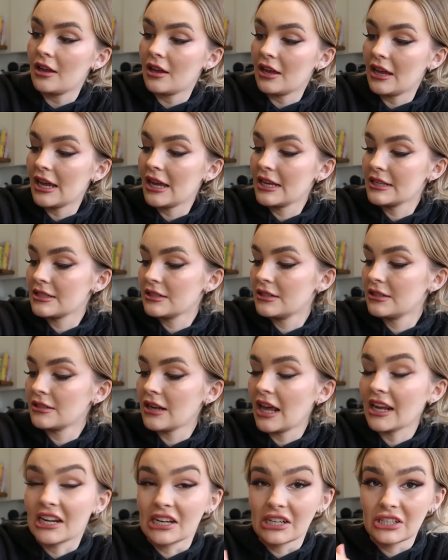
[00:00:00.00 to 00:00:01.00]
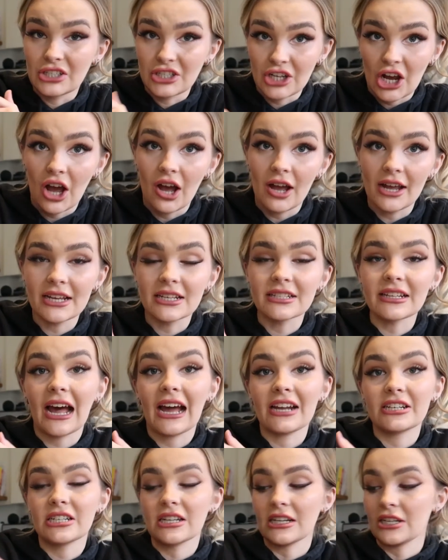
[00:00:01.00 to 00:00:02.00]
it isn't like dirt, it is
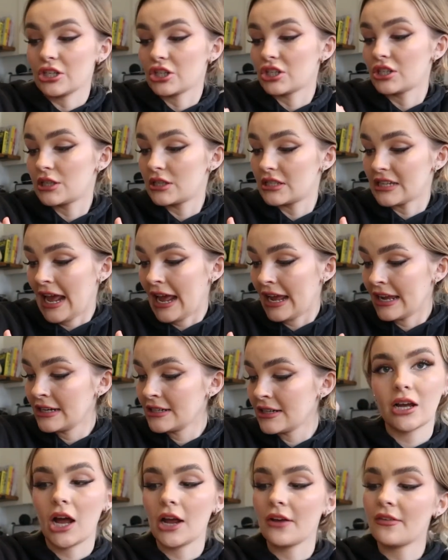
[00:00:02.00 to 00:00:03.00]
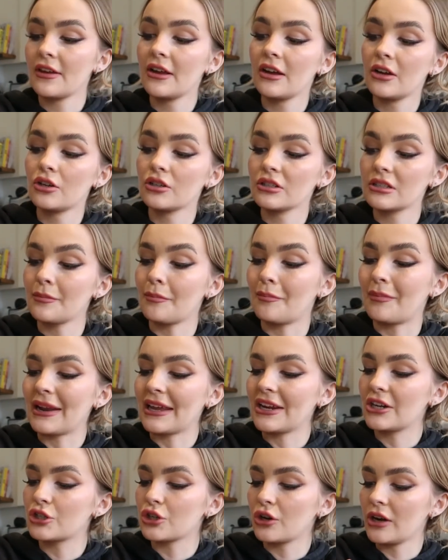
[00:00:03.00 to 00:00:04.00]
actually just stain. I think I got some
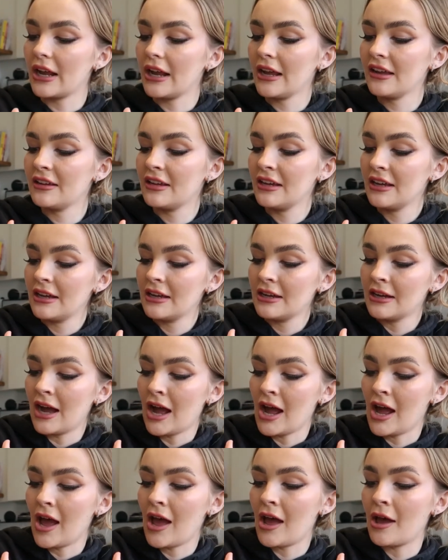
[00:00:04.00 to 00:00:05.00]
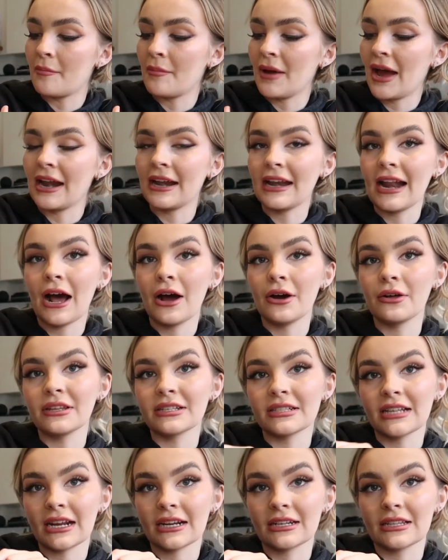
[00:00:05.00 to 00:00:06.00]
bleach on it. And now
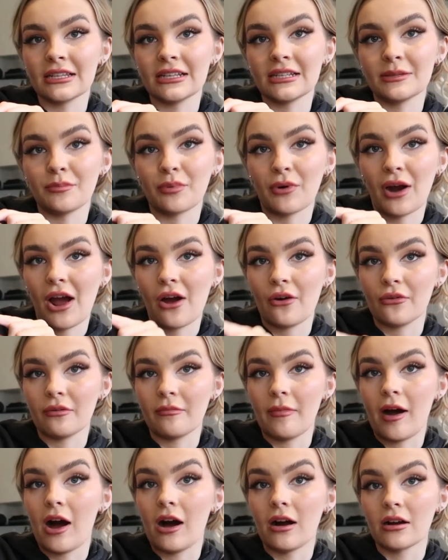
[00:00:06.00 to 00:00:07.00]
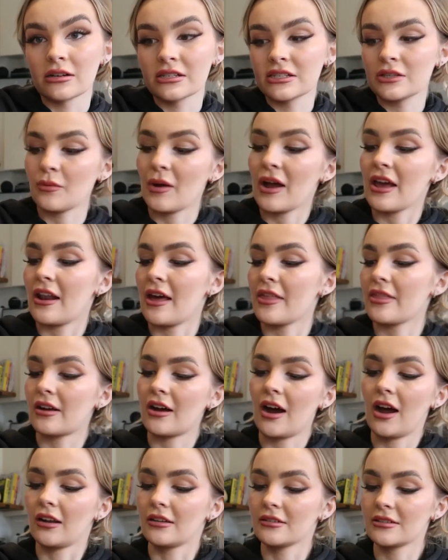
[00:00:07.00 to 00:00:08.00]
there's like these brown marks where like the
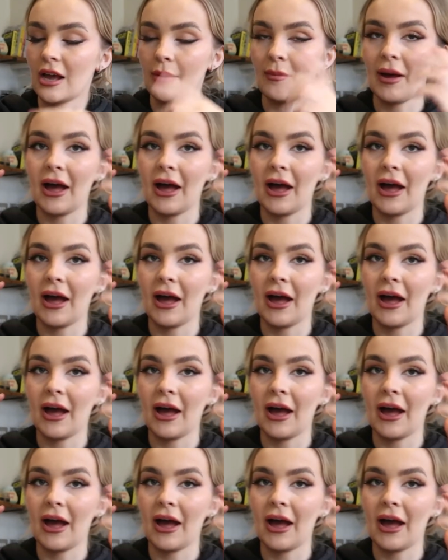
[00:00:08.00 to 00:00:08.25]
colours come